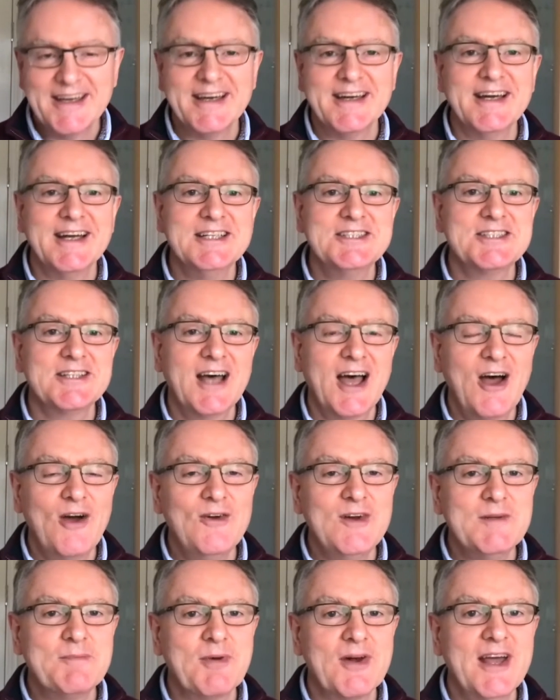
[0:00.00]

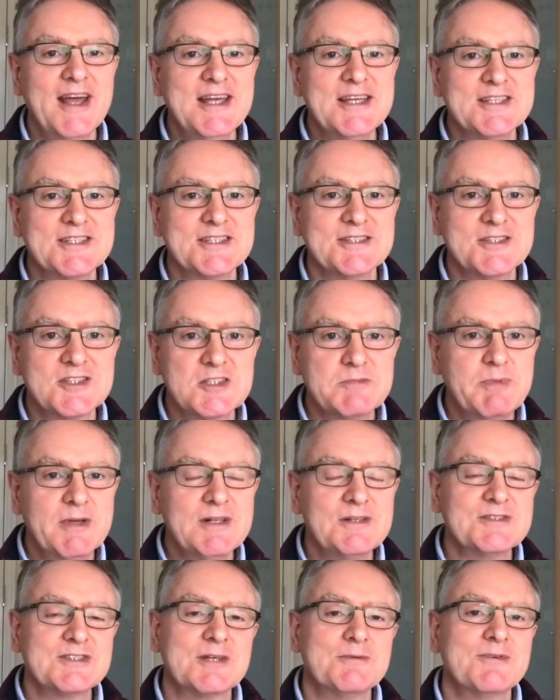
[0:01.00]
holy place and
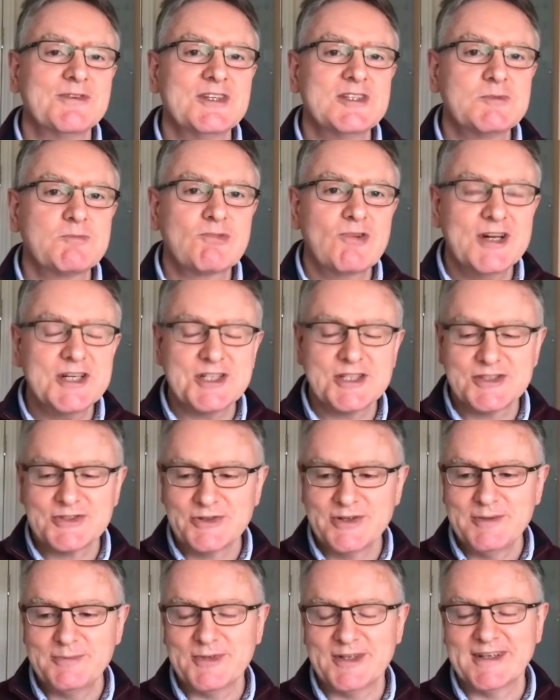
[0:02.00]
spill some of this precious
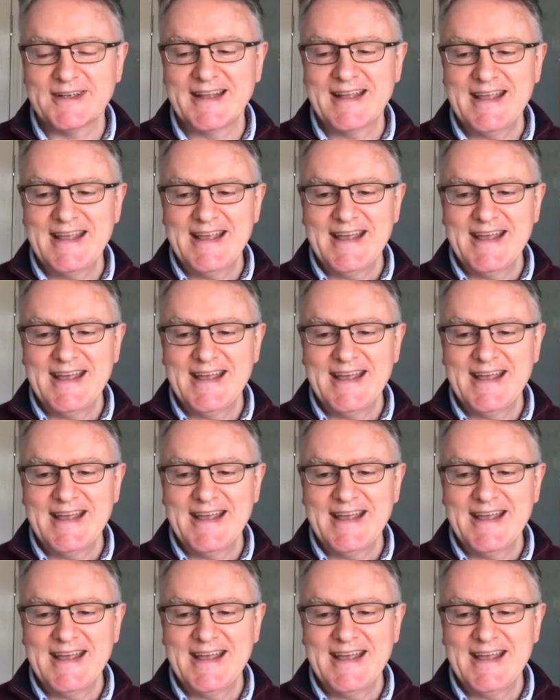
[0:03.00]
ointment.